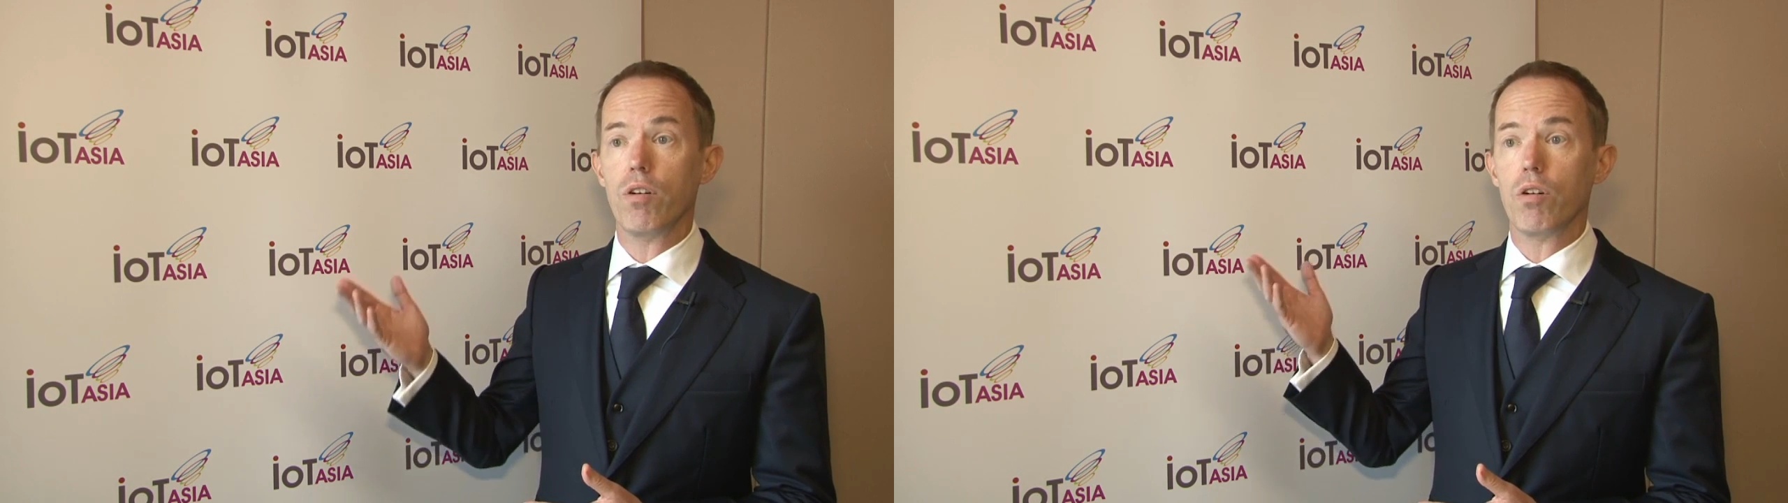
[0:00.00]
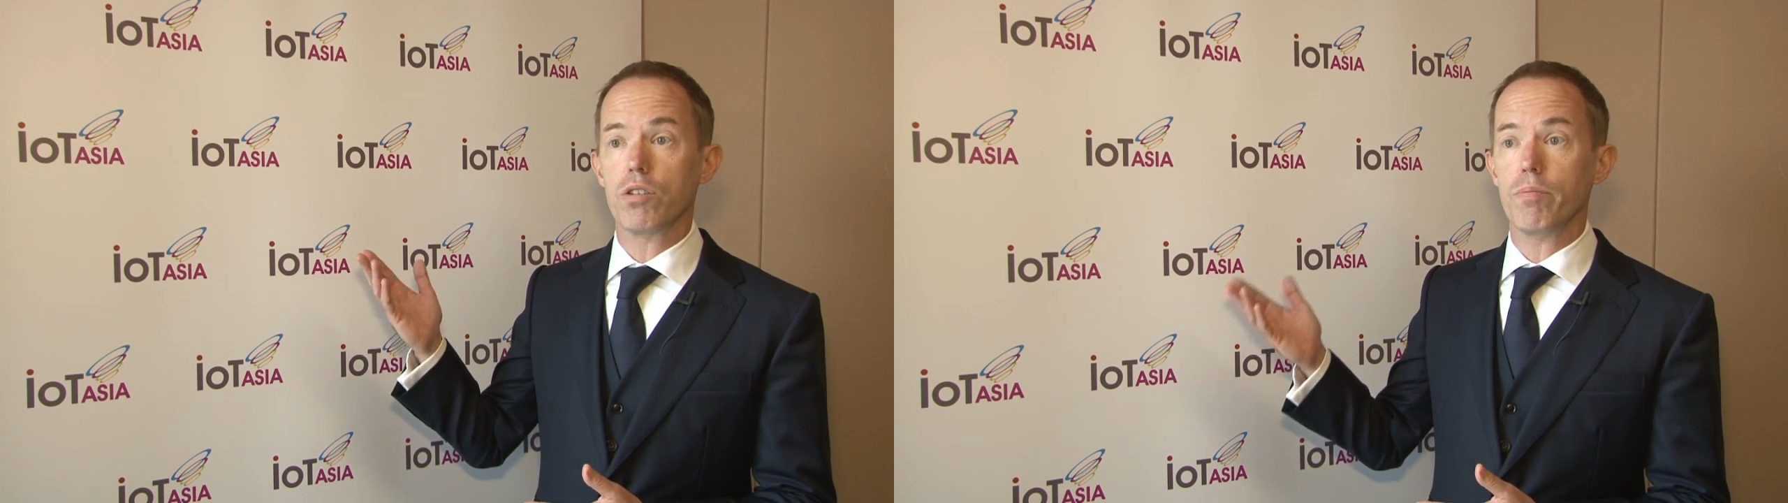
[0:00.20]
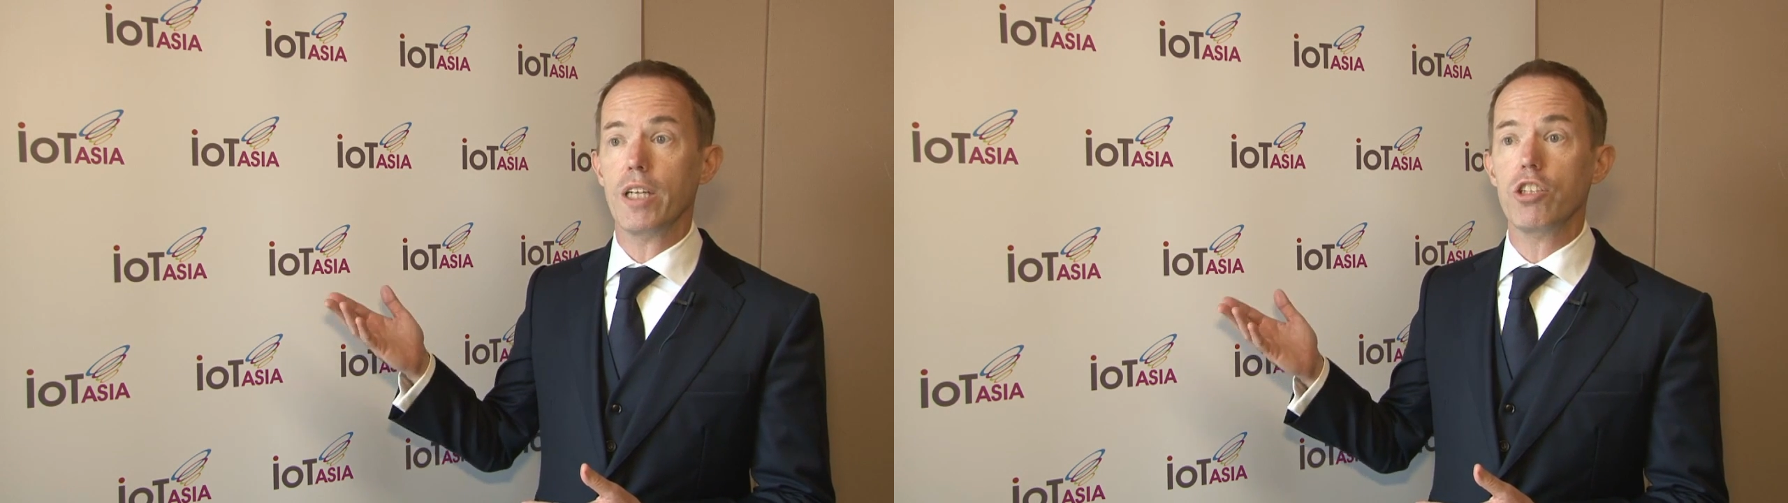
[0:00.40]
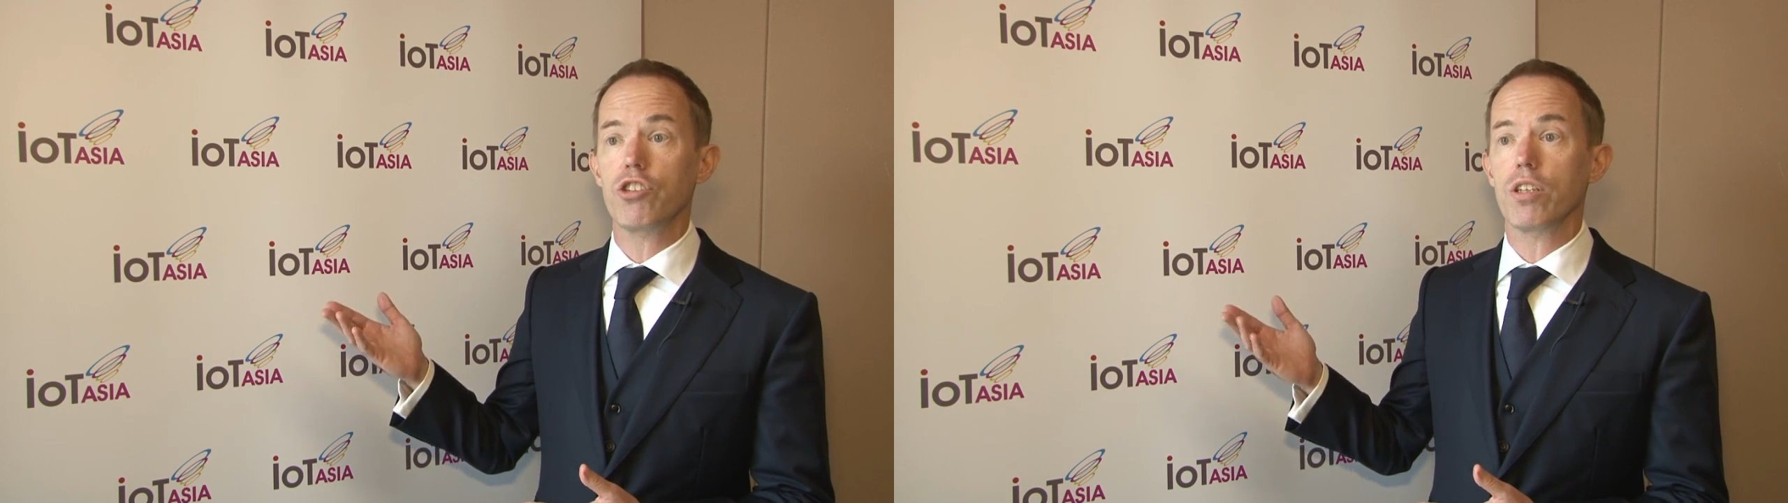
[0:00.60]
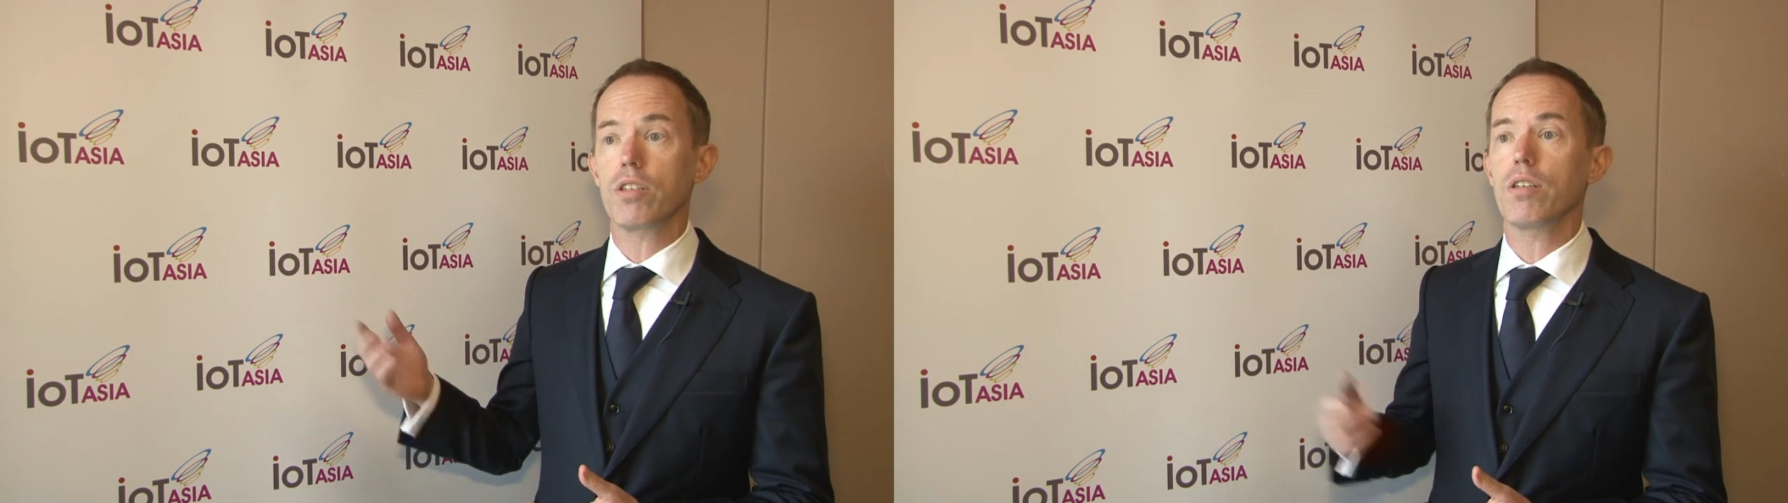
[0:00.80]

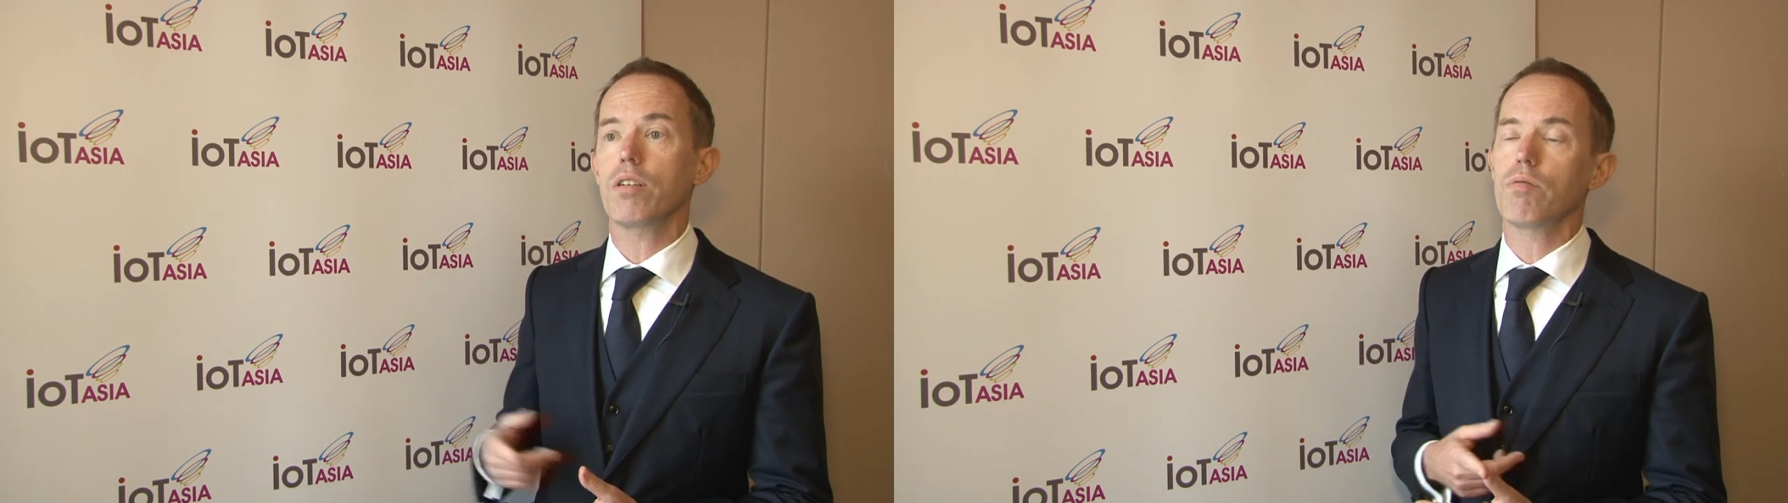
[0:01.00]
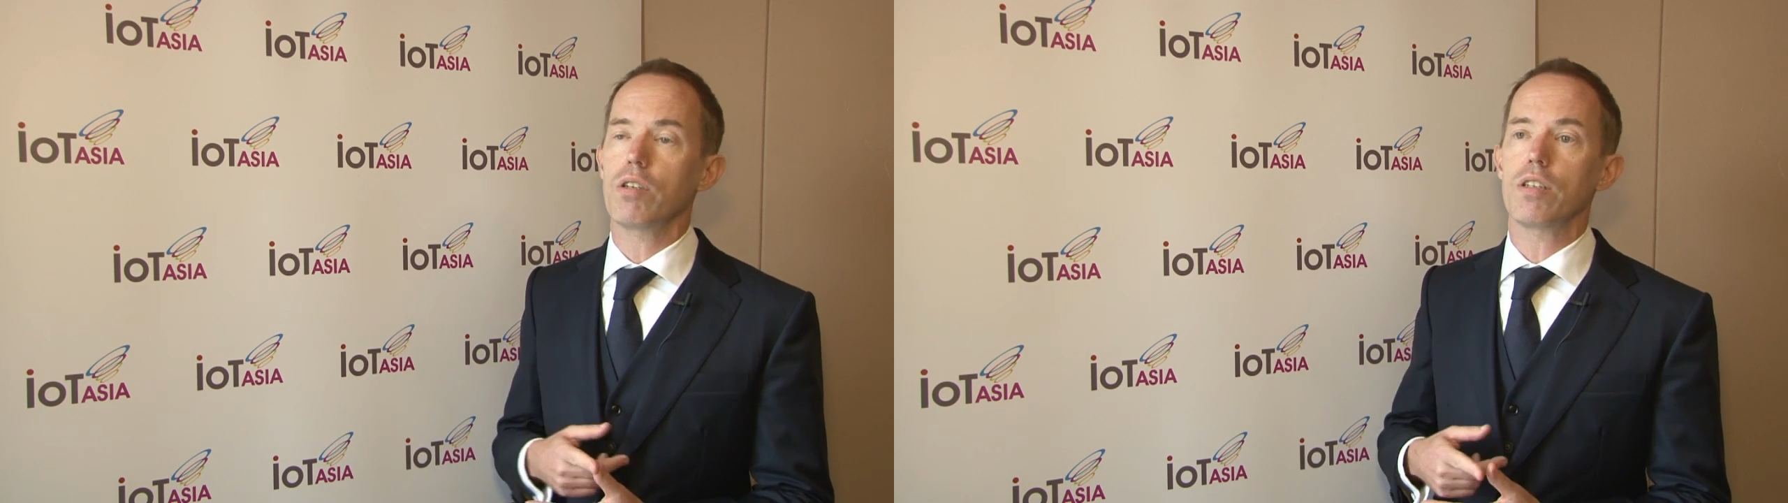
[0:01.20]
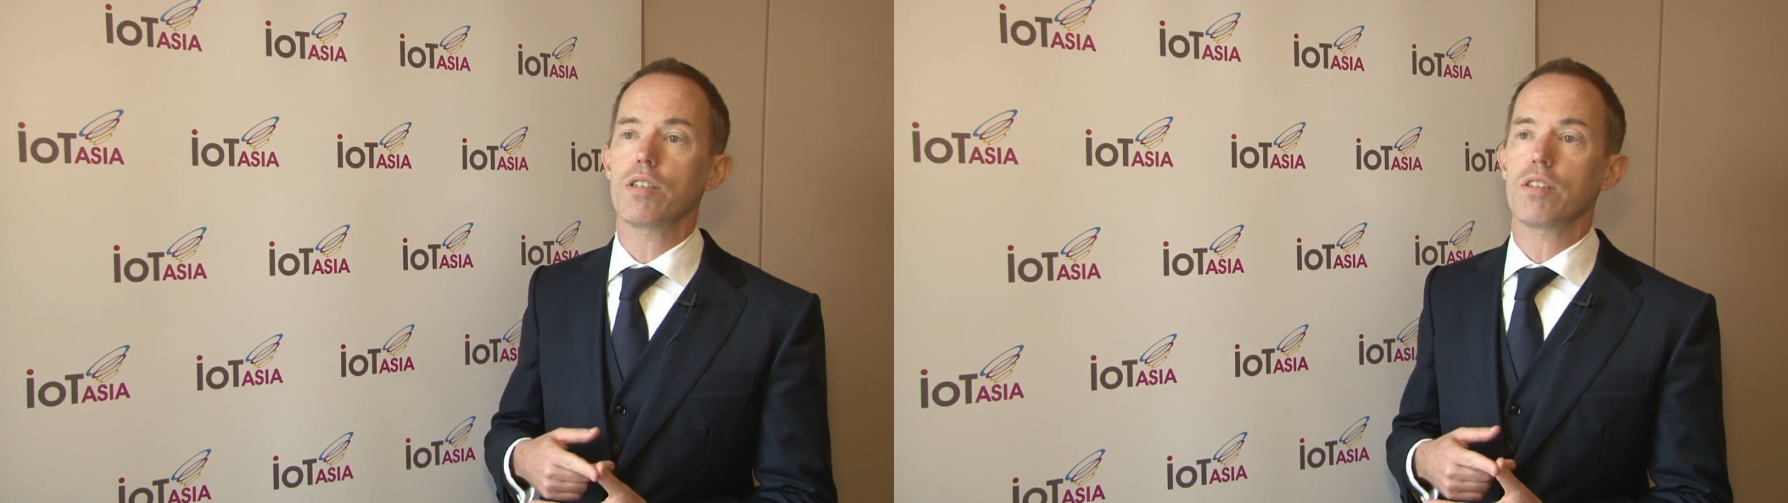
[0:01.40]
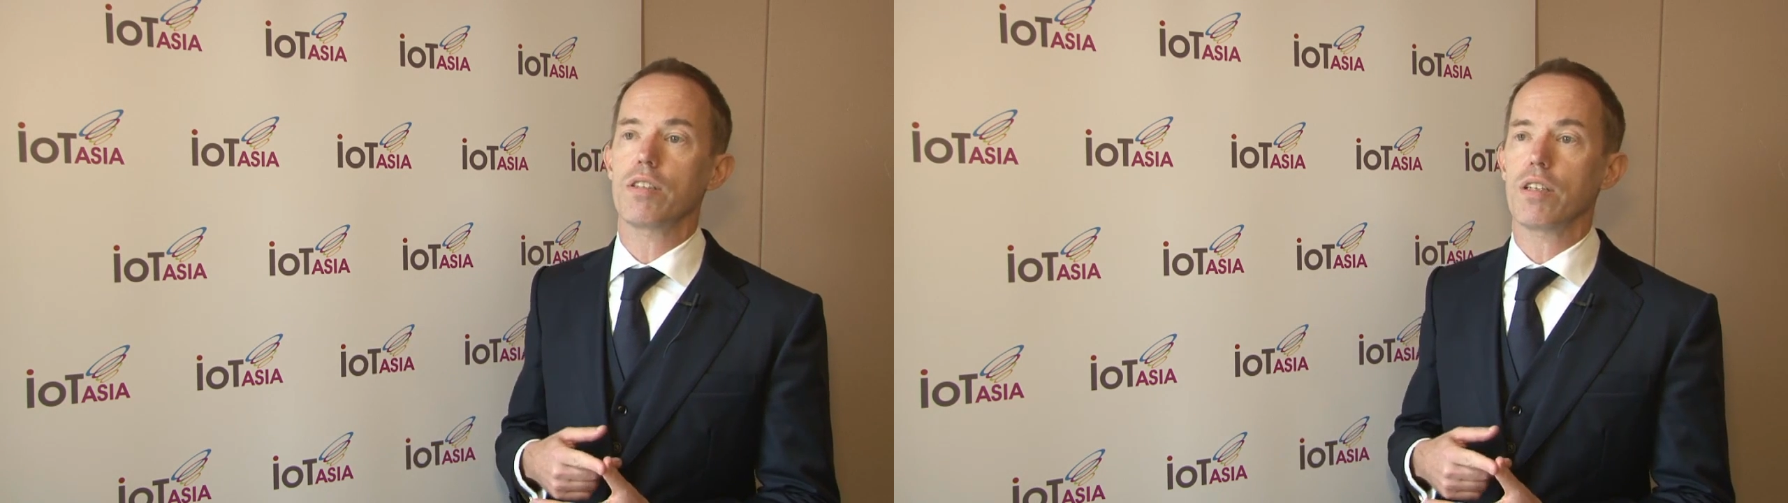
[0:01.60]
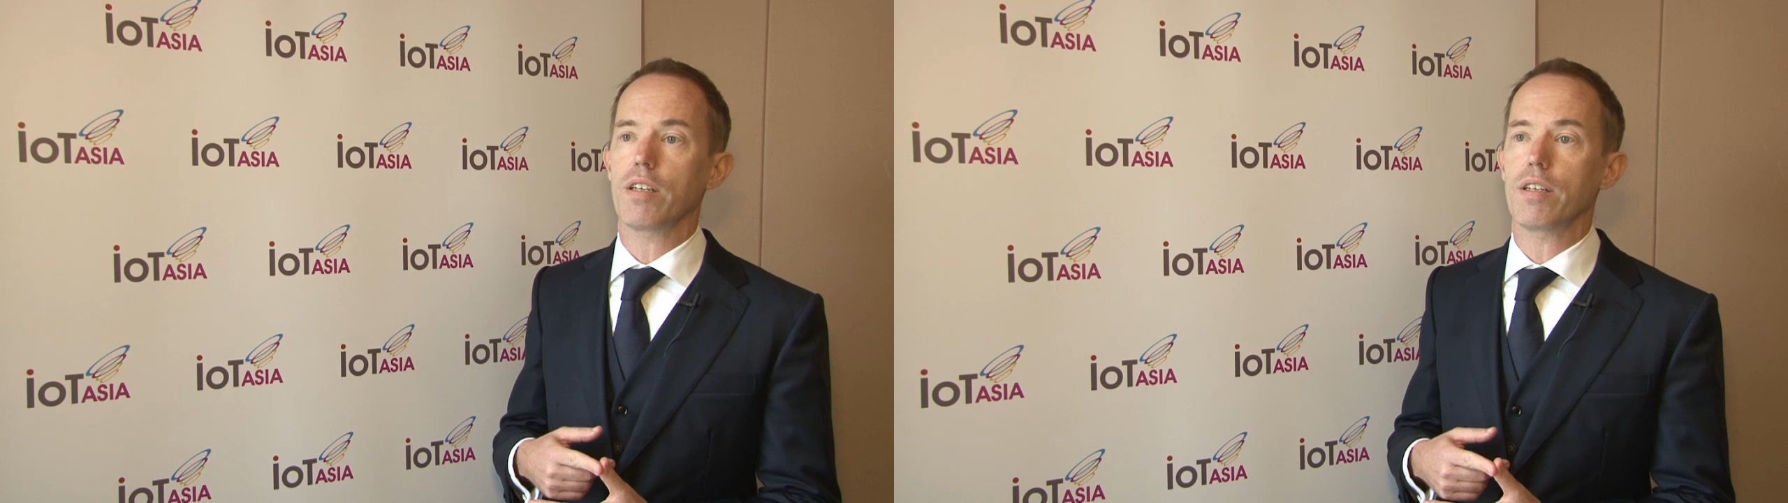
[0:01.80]
automation was